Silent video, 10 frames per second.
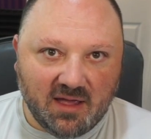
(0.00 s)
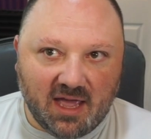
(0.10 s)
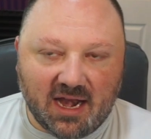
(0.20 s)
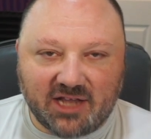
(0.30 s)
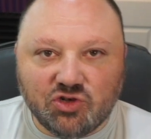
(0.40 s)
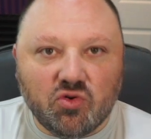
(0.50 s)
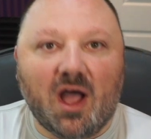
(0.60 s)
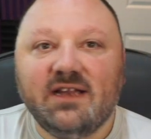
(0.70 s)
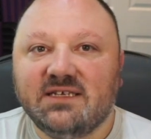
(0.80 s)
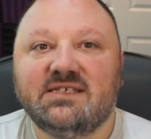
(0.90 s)
And I
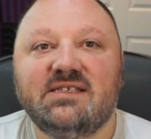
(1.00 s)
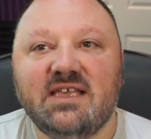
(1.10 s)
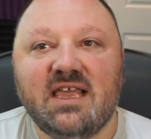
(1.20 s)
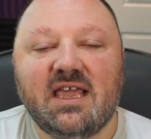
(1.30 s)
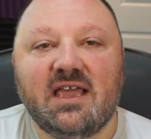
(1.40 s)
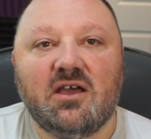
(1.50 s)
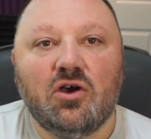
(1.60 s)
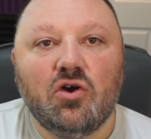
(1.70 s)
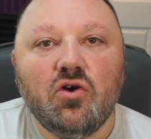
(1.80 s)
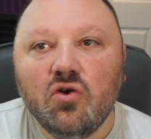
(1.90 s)
tried to see
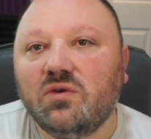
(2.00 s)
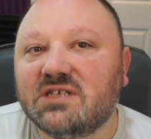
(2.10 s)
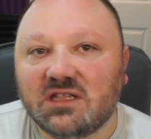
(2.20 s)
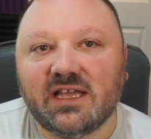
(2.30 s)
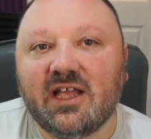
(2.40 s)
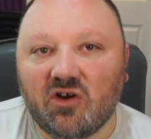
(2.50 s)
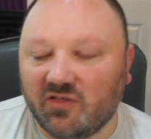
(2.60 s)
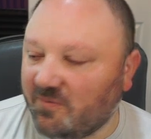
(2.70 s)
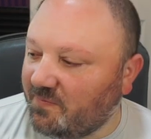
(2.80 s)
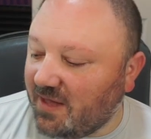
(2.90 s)
who was clicking on
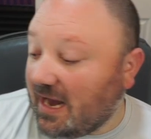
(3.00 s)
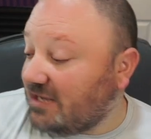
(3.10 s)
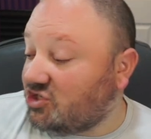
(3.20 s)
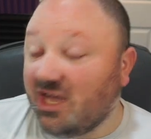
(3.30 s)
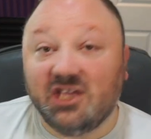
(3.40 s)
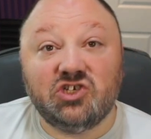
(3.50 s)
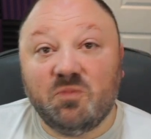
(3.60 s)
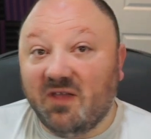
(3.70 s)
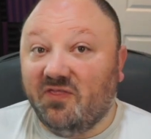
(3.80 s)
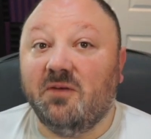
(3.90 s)
them. Then I changed
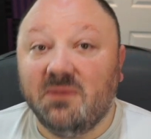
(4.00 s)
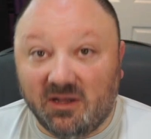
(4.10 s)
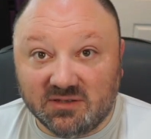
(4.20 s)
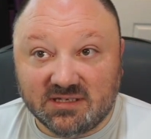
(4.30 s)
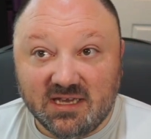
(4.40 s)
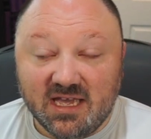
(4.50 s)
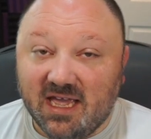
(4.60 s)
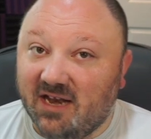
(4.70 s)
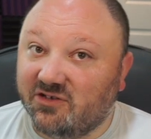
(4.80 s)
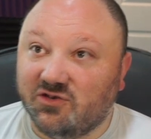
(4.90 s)
my thumbnails
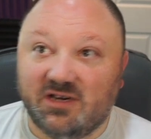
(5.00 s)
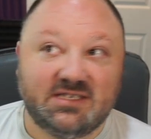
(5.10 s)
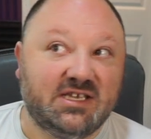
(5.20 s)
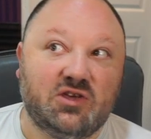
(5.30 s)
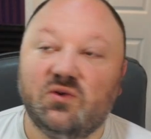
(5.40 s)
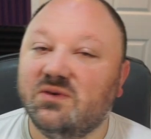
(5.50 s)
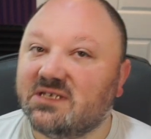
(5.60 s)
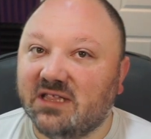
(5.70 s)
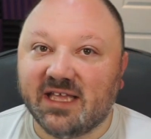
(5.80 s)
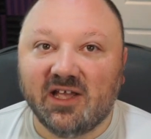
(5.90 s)
and I was trying to see who was
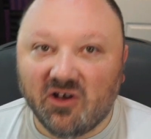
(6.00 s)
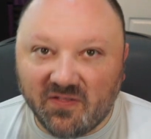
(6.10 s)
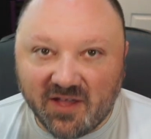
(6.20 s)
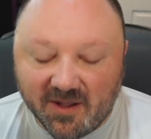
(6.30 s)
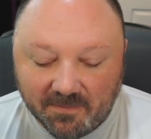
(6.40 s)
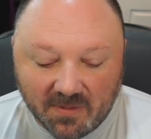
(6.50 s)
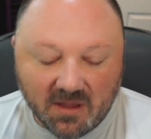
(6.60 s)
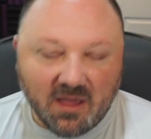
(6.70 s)
clicking on them.